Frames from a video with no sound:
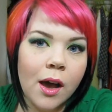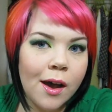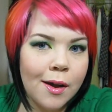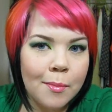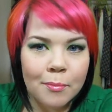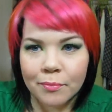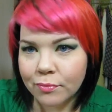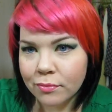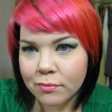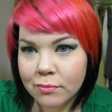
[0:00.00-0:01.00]
Um,
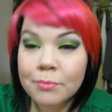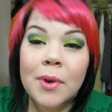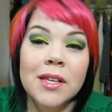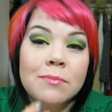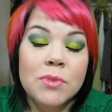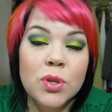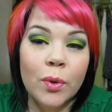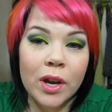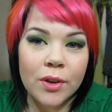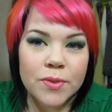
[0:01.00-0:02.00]
but
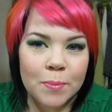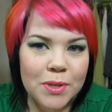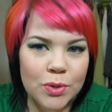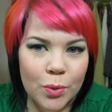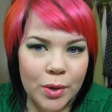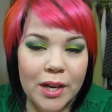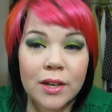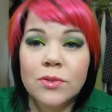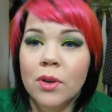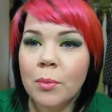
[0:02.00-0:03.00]
"bajori" also means
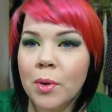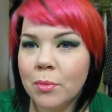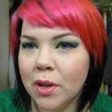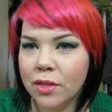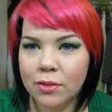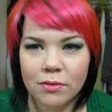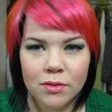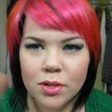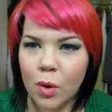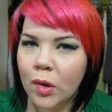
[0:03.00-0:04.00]
green, so I went with
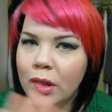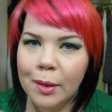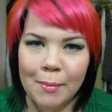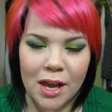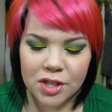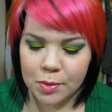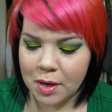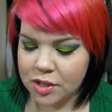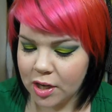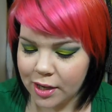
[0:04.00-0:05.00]
totally matchy
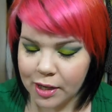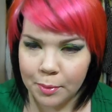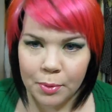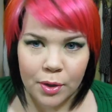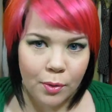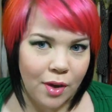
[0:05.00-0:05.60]
matchy icky poo.